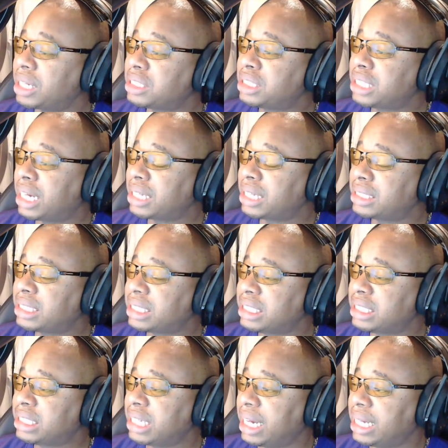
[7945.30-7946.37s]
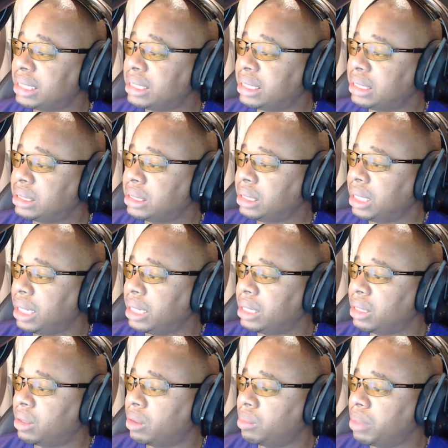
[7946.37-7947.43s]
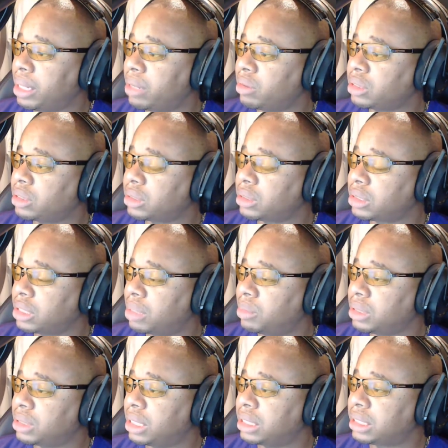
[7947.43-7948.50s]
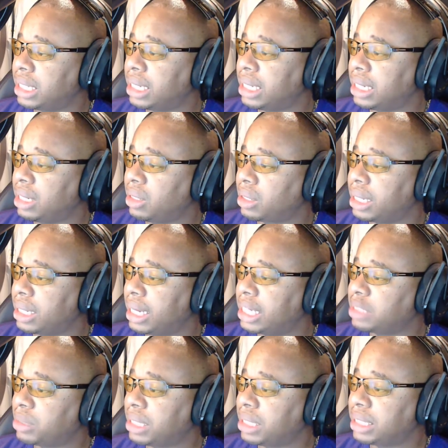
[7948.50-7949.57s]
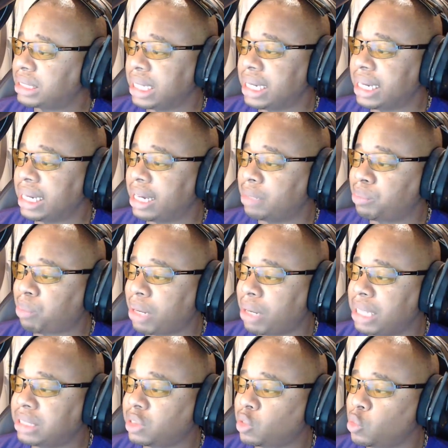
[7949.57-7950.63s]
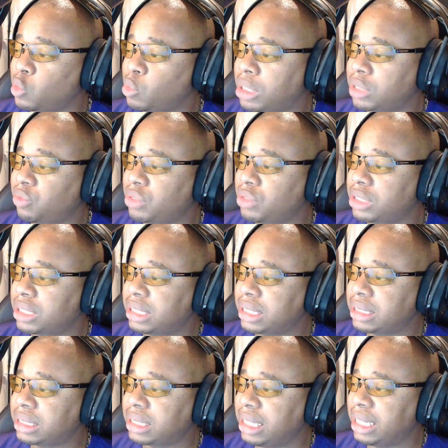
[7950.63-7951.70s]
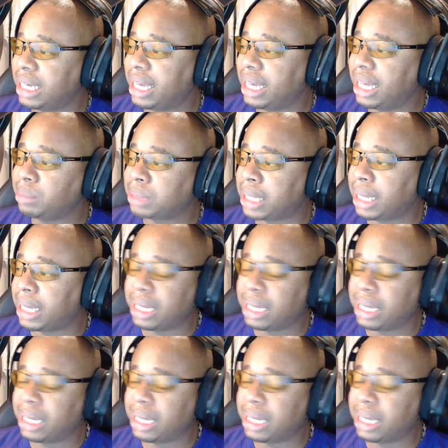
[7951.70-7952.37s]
shout out to the chat, Dizzy and Aaron Summers. They saying it look nice, but they saying that price is too much for just 16 games, King.